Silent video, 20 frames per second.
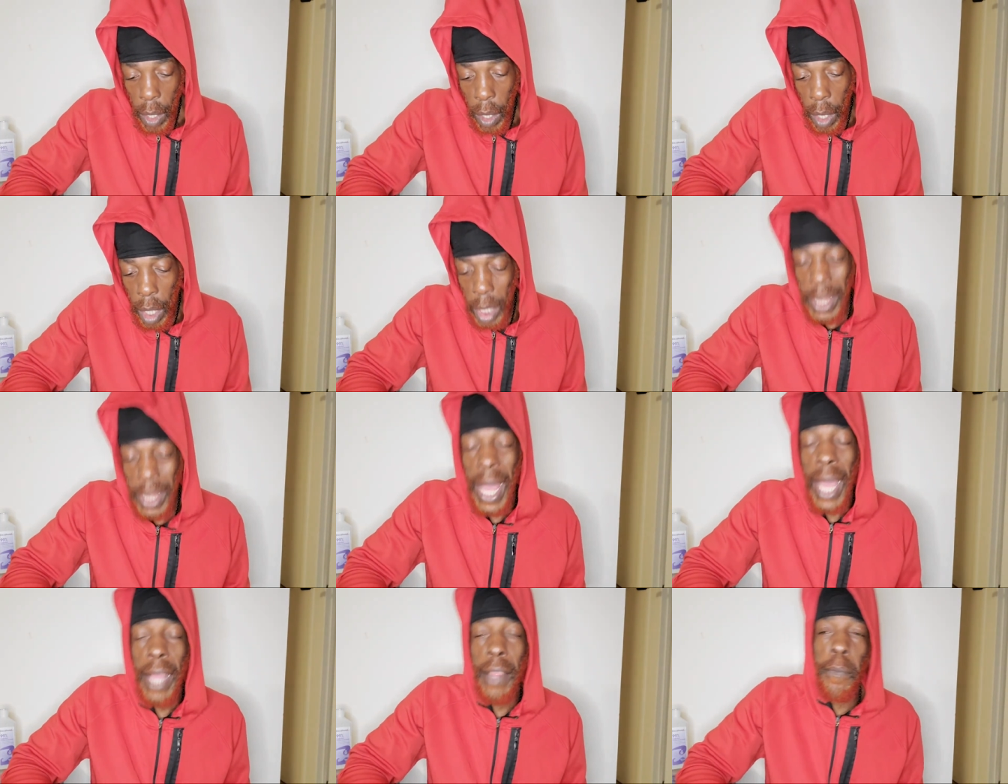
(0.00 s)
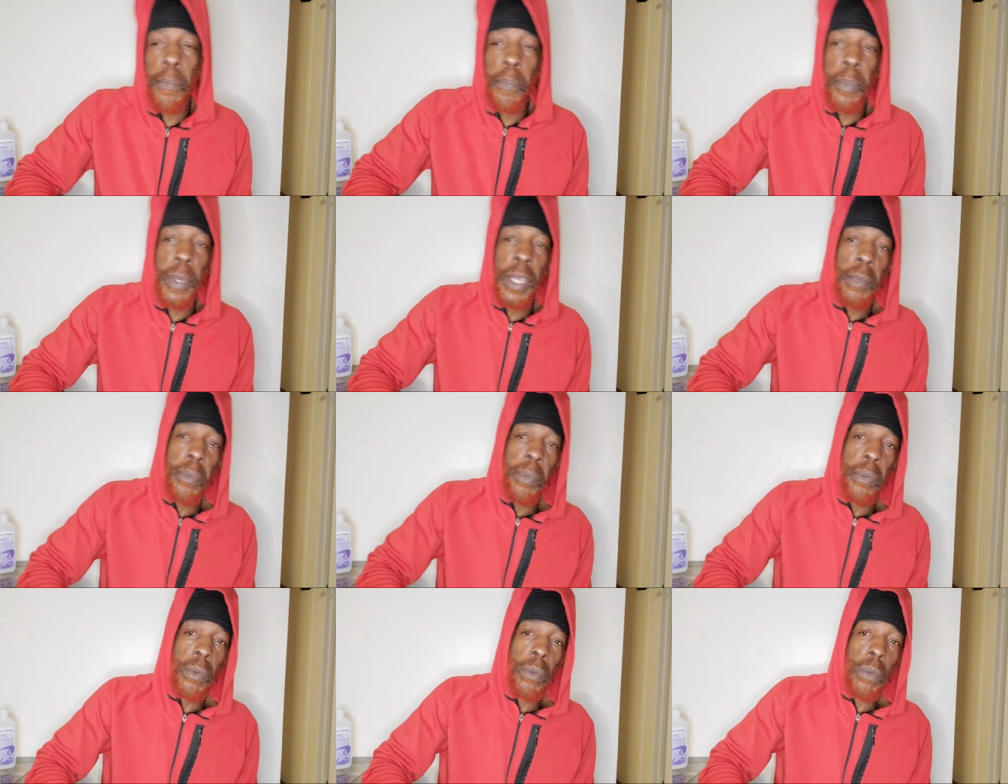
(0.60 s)
a lot of
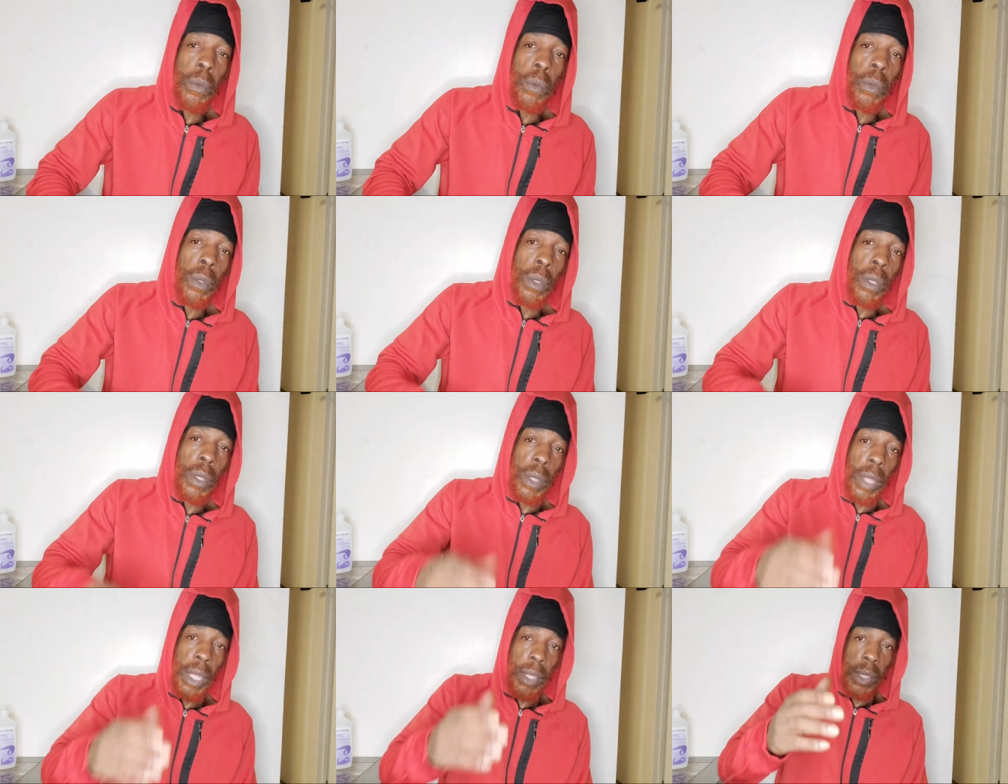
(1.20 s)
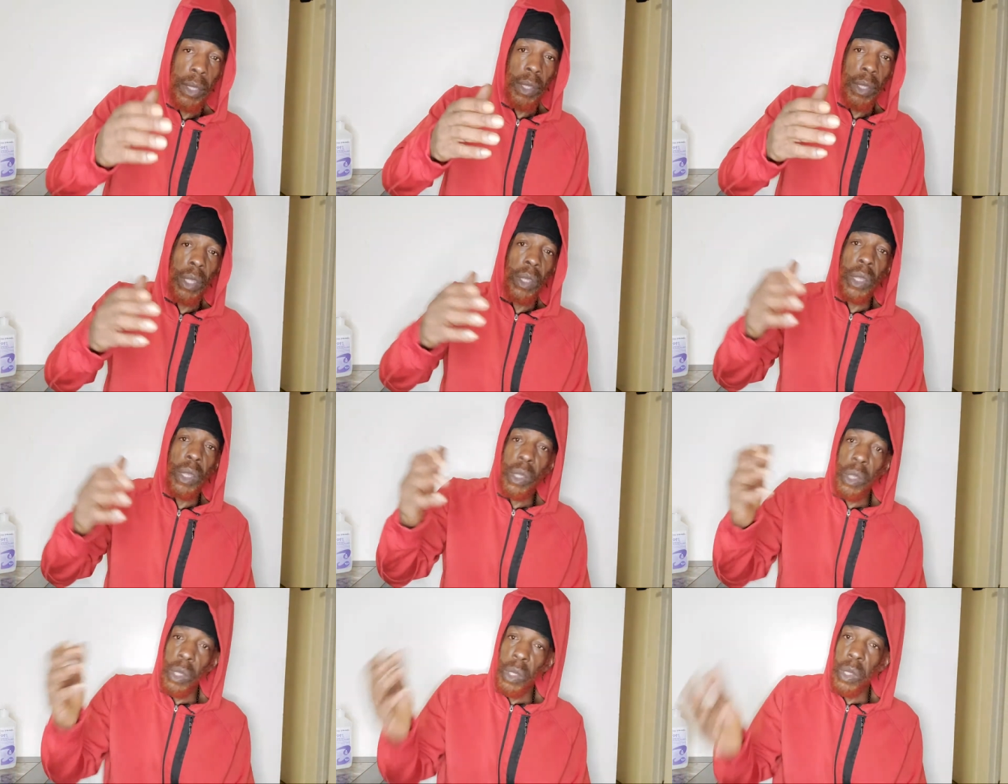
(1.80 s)
people, this
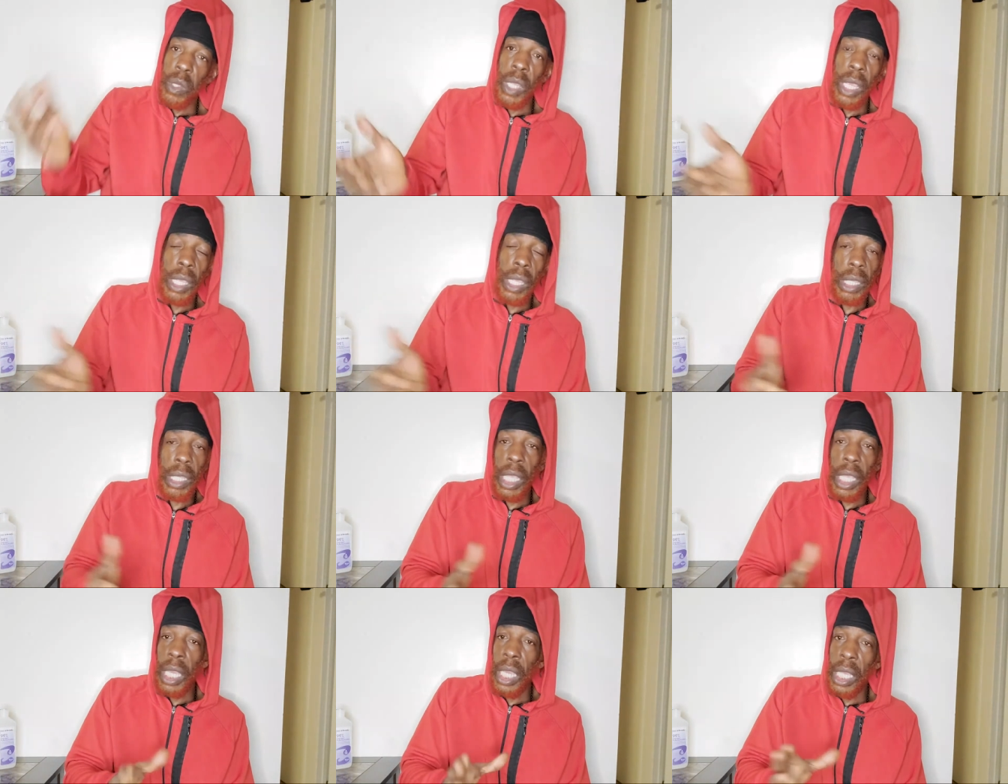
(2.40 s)
is the same thing.